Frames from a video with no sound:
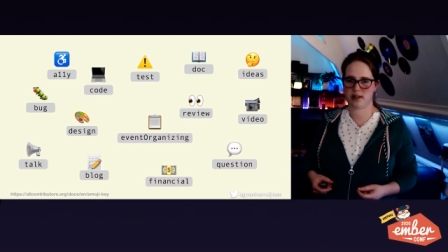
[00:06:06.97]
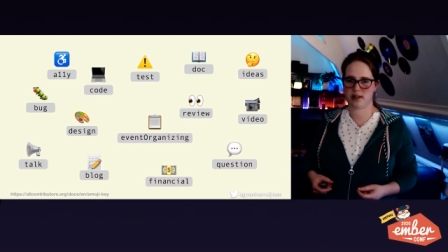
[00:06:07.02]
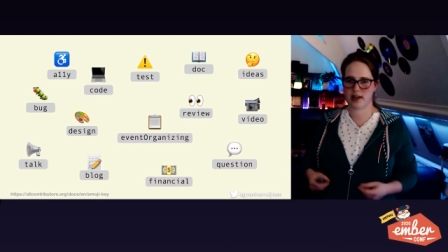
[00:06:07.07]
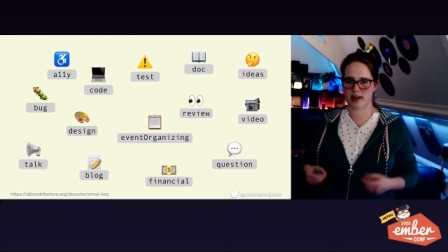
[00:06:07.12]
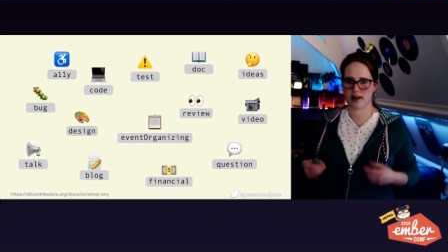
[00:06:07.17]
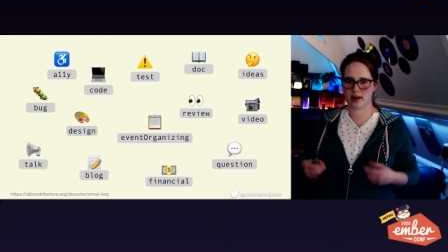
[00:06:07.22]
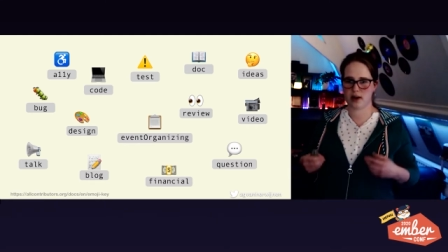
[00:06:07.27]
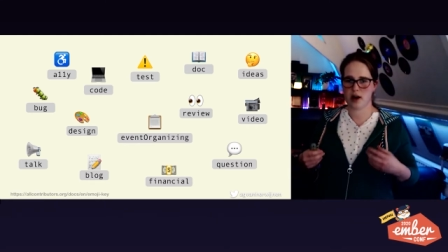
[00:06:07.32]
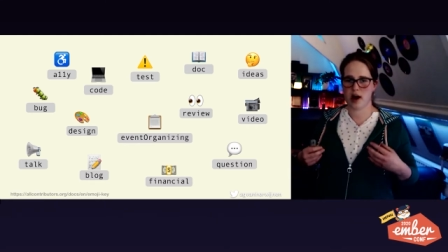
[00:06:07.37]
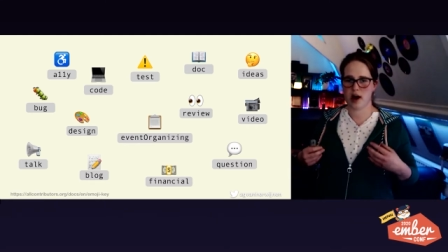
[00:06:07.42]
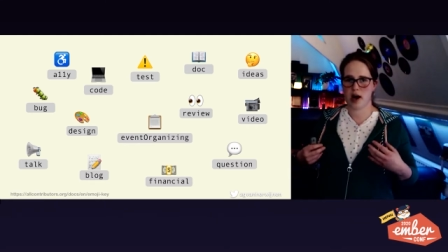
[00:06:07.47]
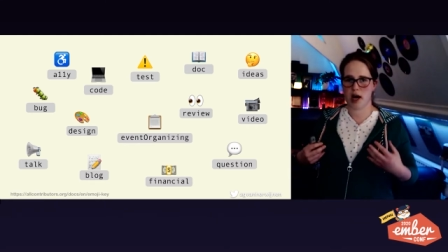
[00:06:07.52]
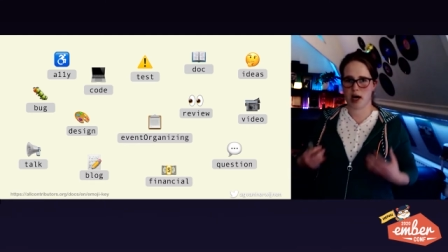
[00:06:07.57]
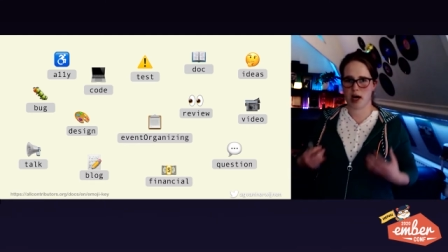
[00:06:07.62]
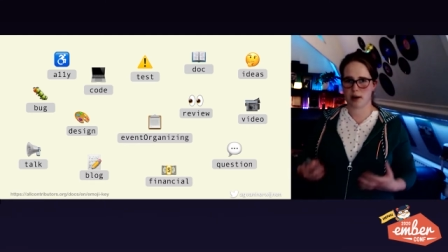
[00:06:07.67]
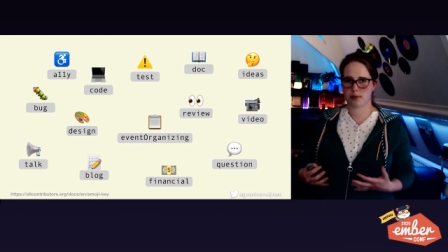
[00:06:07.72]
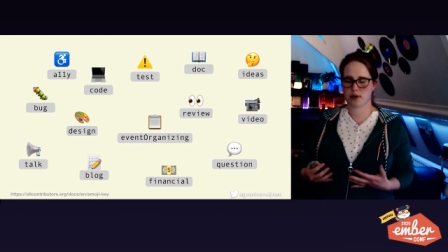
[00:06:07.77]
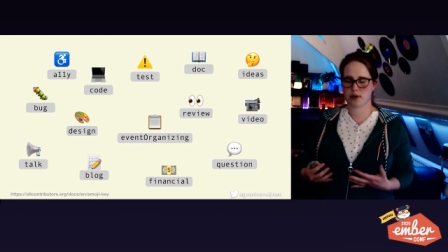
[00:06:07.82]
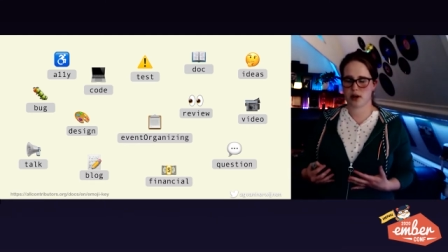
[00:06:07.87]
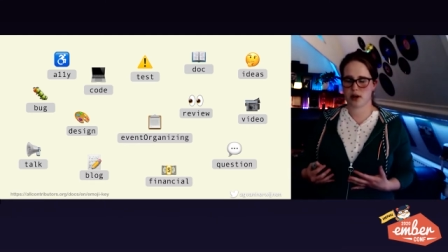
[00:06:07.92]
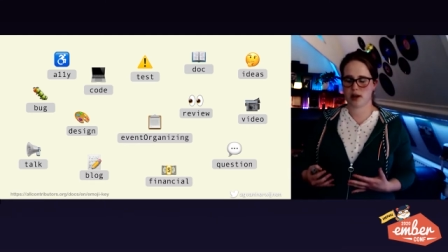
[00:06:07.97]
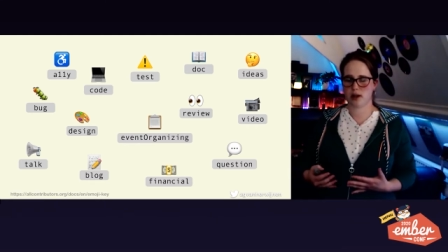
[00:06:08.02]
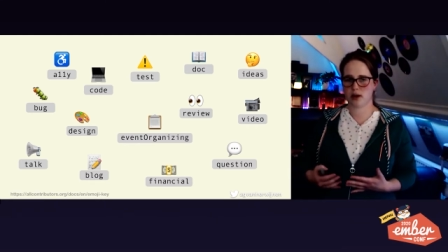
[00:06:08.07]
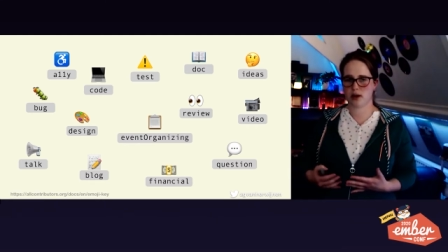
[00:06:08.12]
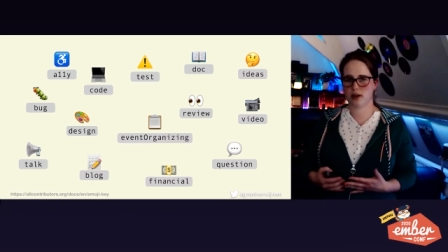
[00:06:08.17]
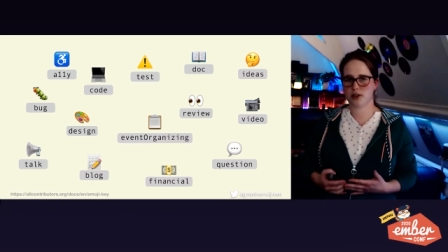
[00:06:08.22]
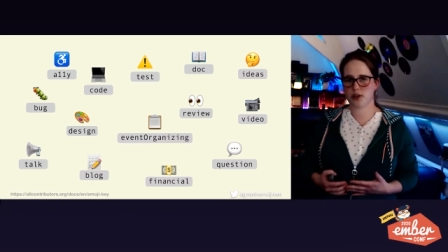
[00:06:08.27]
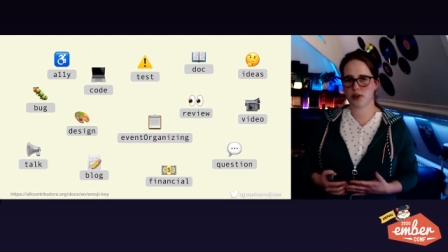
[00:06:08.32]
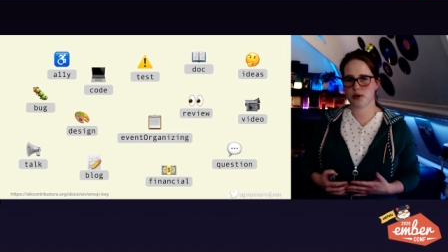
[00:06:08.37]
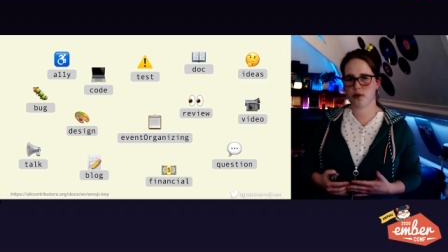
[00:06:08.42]
They're are
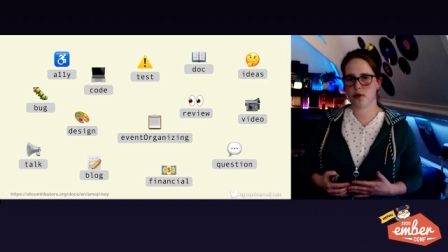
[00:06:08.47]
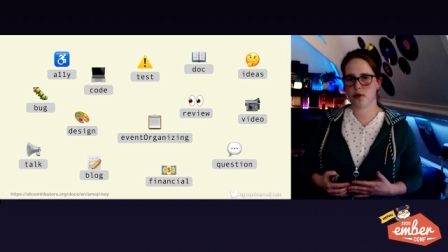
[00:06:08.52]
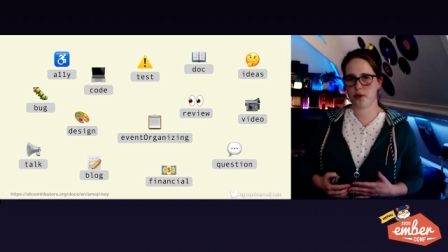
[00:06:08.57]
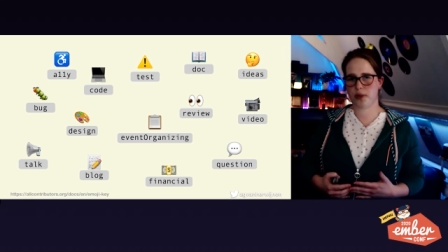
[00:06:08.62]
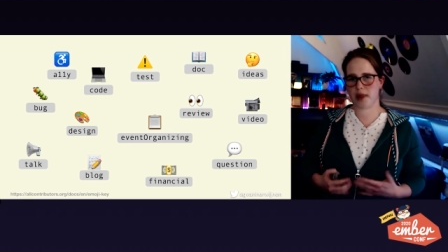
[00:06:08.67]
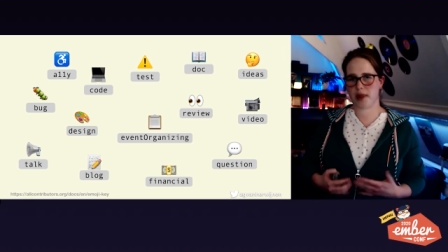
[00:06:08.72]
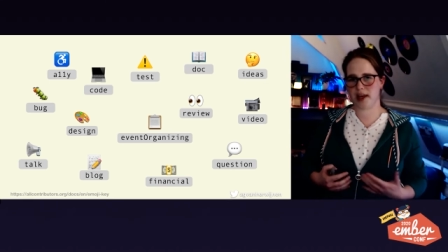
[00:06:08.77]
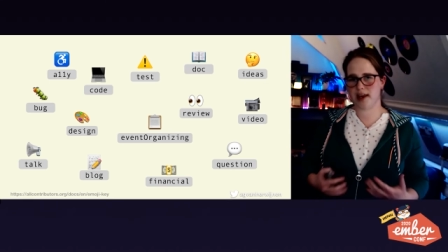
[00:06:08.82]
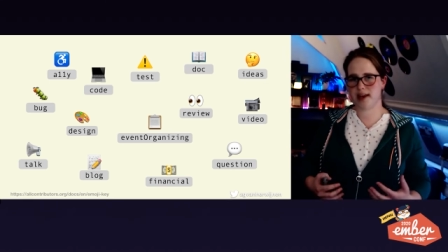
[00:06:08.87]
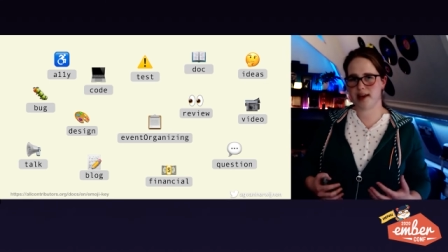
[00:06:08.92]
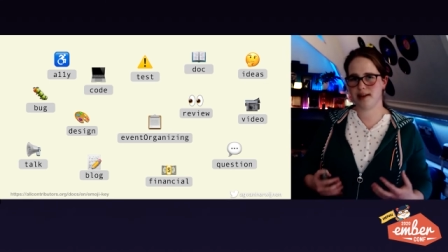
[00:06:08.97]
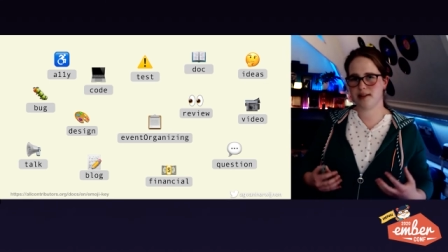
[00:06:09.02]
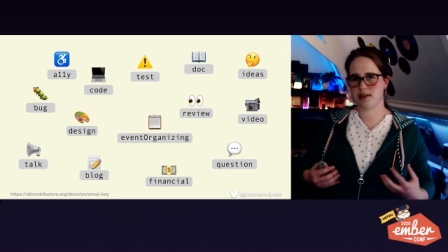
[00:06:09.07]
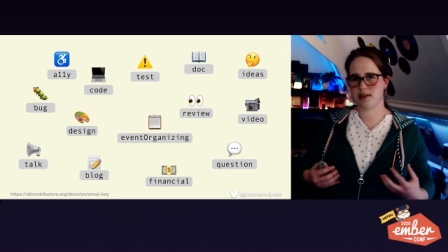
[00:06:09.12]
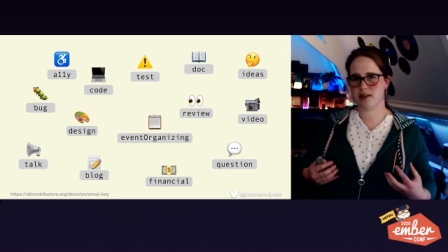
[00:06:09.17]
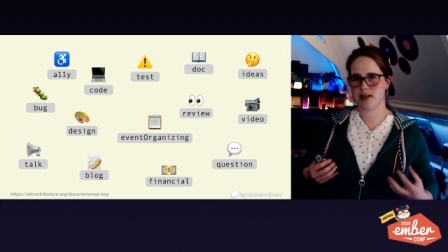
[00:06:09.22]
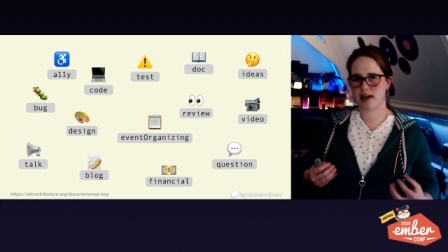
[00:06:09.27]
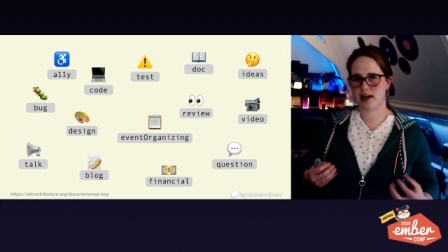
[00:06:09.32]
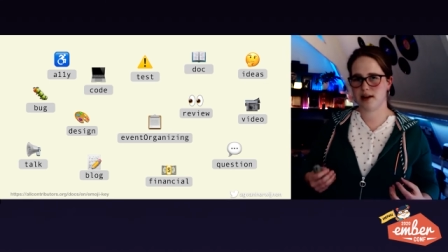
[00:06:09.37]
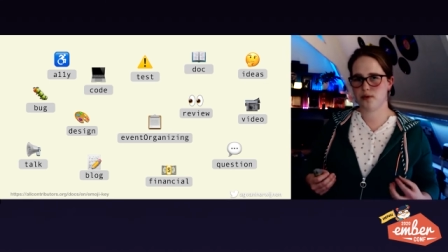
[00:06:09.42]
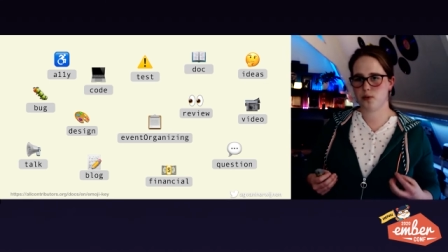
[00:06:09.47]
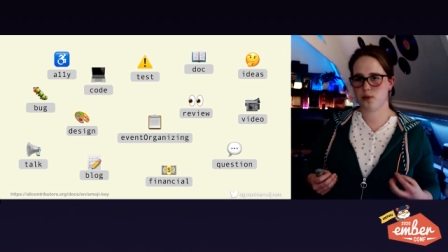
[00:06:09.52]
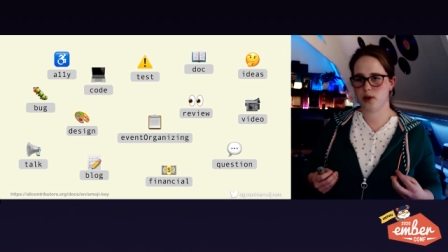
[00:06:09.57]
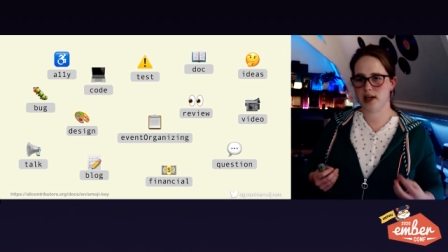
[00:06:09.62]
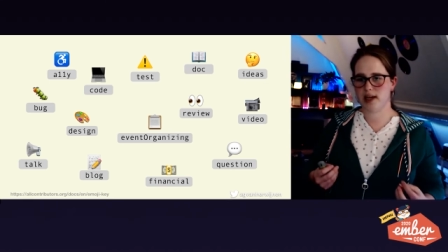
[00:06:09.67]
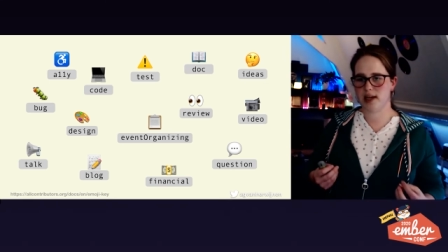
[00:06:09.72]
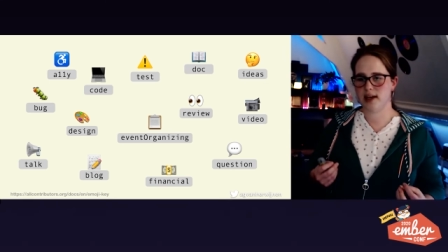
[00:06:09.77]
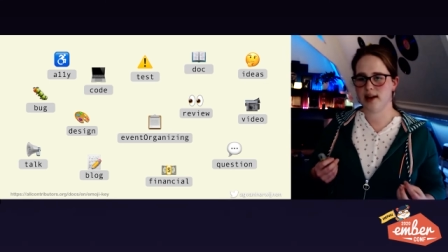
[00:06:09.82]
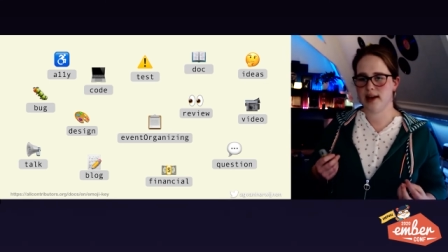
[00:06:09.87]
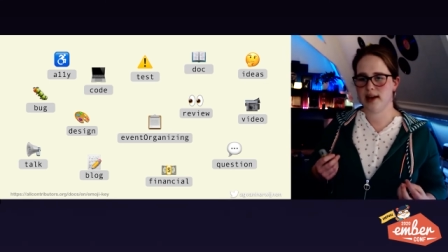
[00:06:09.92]
psychological things that
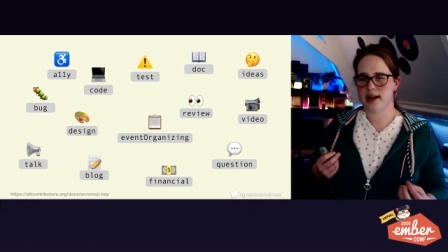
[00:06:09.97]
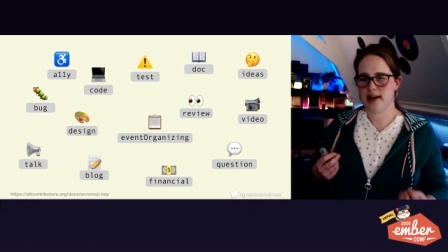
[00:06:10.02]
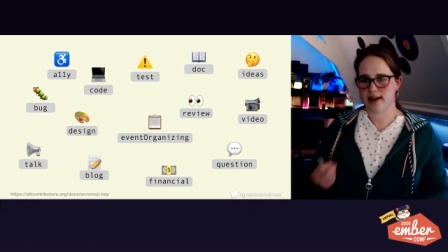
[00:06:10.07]
we